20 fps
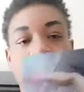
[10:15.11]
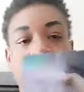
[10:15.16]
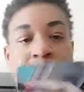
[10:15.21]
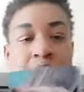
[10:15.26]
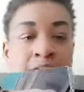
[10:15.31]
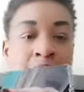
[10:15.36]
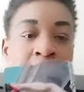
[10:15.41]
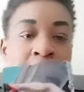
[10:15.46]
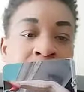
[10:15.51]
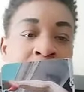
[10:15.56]

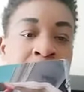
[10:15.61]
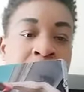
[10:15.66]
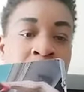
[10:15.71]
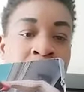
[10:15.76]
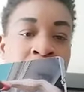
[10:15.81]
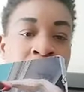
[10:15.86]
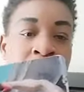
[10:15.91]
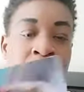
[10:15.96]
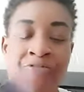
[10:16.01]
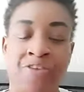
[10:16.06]
Yeah, he was
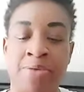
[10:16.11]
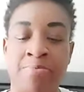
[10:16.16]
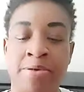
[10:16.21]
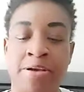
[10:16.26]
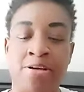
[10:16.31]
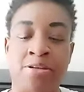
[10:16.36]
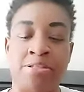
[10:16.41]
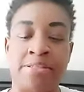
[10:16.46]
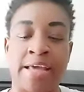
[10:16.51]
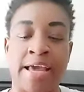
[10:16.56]
dealing with
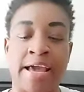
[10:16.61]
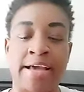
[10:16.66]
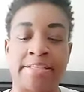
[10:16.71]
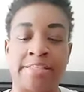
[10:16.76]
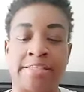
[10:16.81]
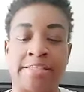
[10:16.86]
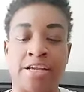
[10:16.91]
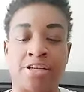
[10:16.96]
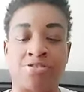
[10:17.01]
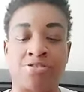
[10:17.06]
females that had
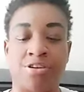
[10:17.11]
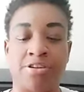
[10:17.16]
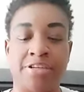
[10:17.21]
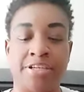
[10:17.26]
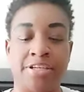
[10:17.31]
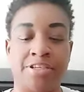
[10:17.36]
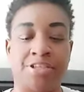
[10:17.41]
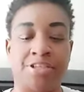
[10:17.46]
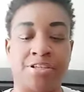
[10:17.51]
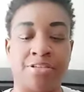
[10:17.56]
sexual
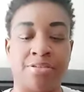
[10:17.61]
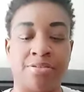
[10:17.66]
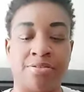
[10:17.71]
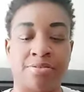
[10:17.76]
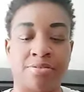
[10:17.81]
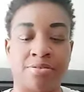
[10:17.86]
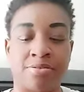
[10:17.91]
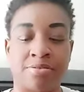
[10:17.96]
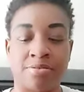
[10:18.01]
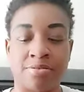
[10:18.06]

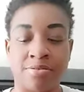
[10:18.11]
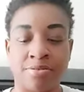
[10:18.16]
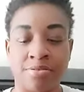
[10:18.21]
addictions.